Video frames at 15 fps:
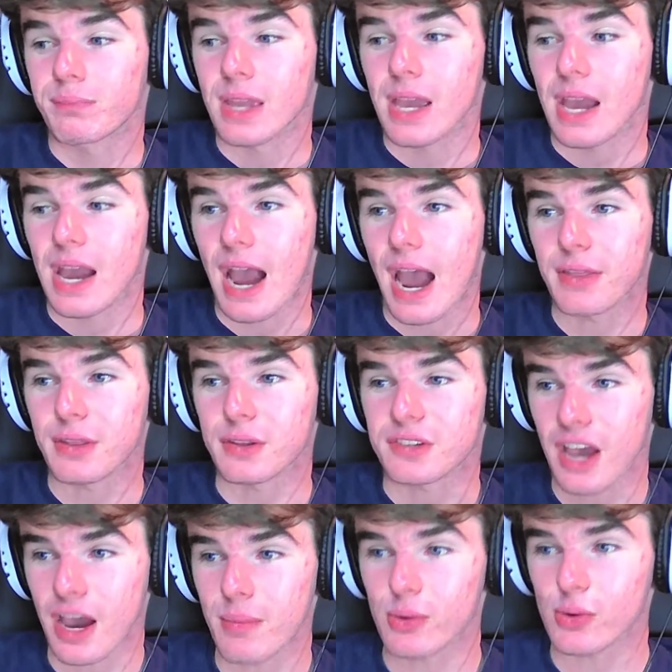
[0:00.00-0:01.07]
at the
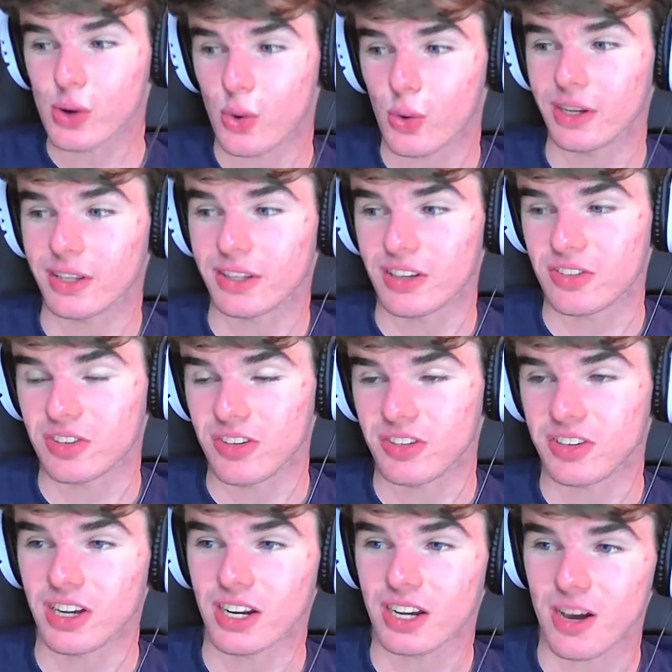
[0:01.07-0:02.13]
time of recording this, is
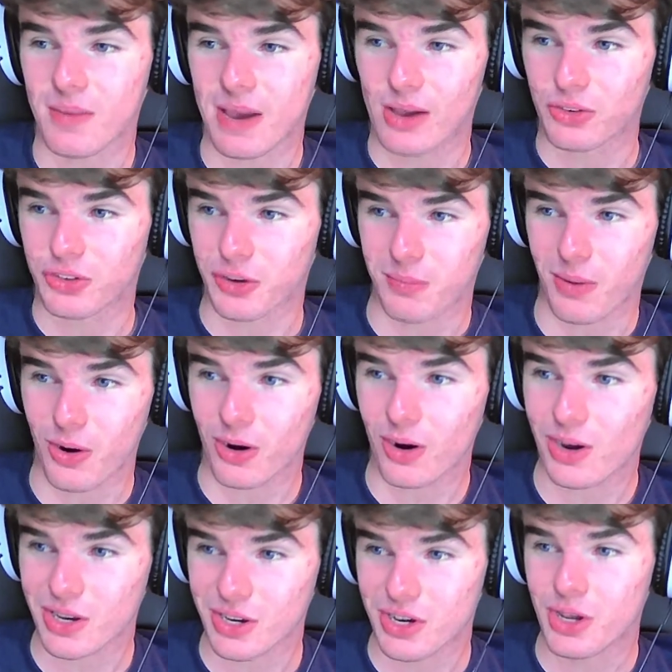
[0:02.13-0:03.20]
gonna come out tomorrow
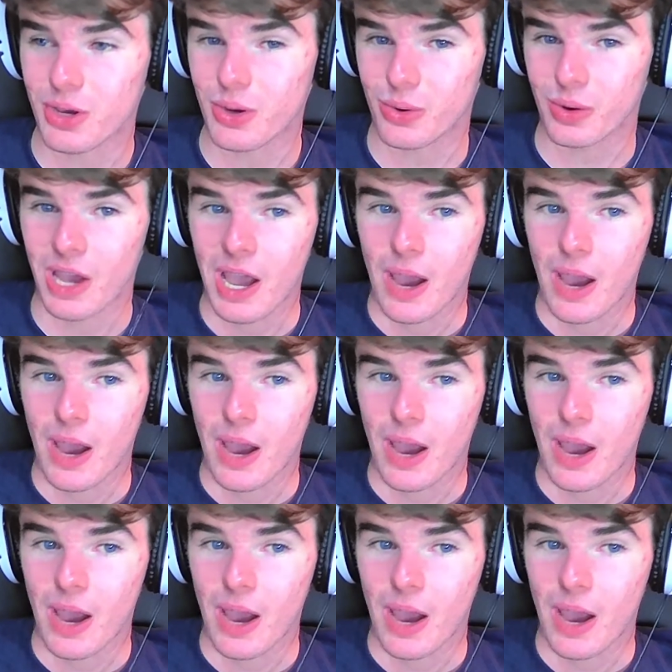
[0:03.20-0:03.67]
at noon.